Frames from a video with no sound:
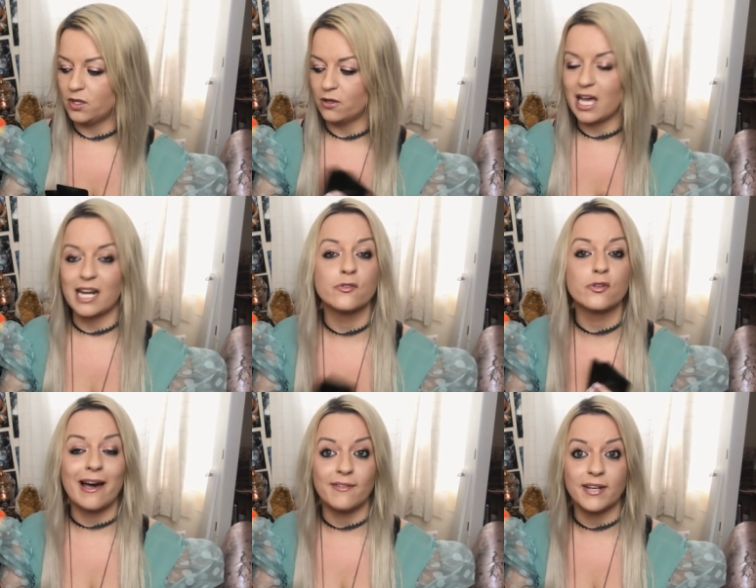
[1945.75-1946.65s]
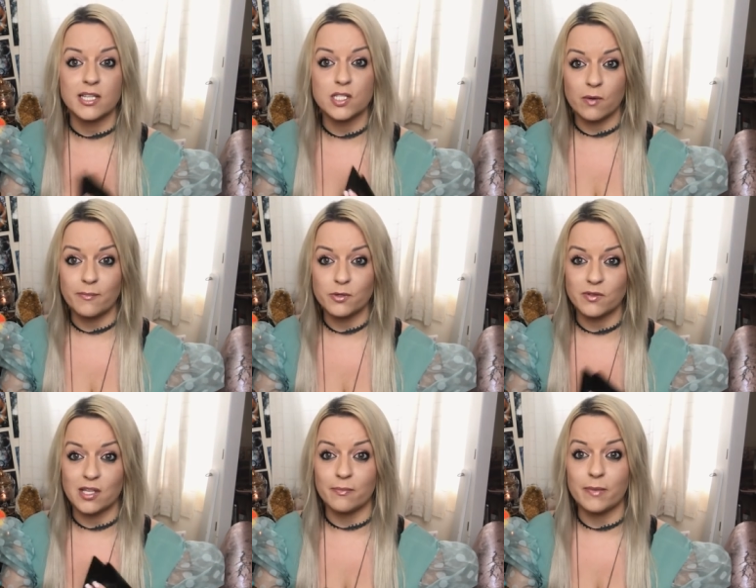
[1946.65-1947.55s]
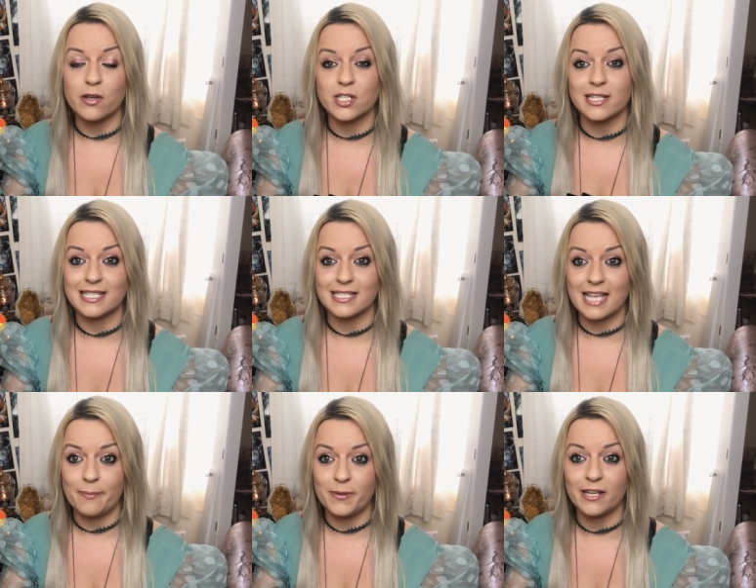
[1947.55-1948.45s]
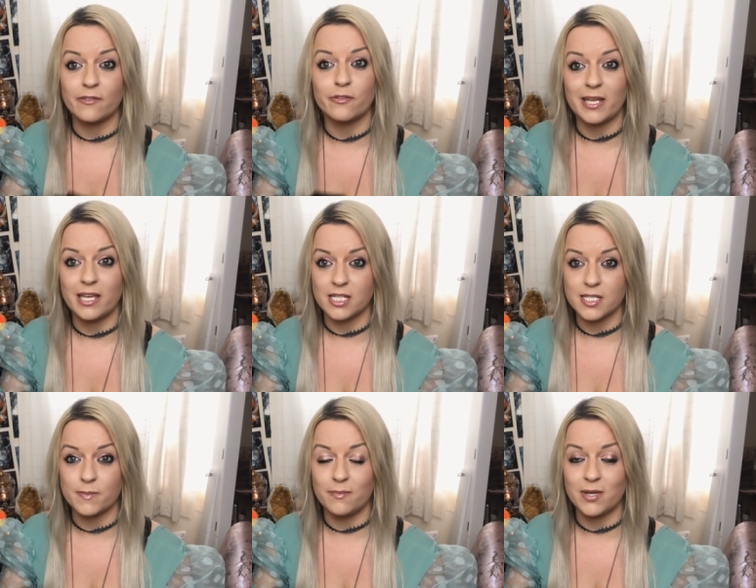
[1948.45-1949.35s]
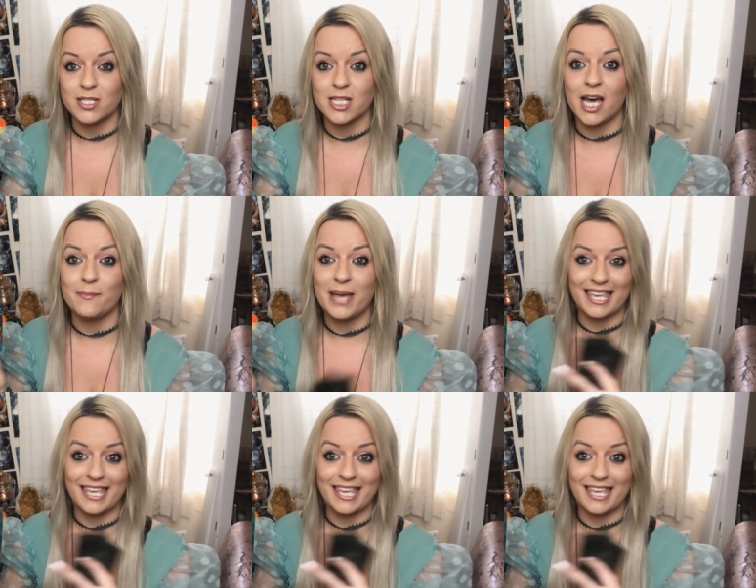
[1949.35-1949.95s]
you're kind of drowning and swamped with the emotions that's happening for me at this moment in time.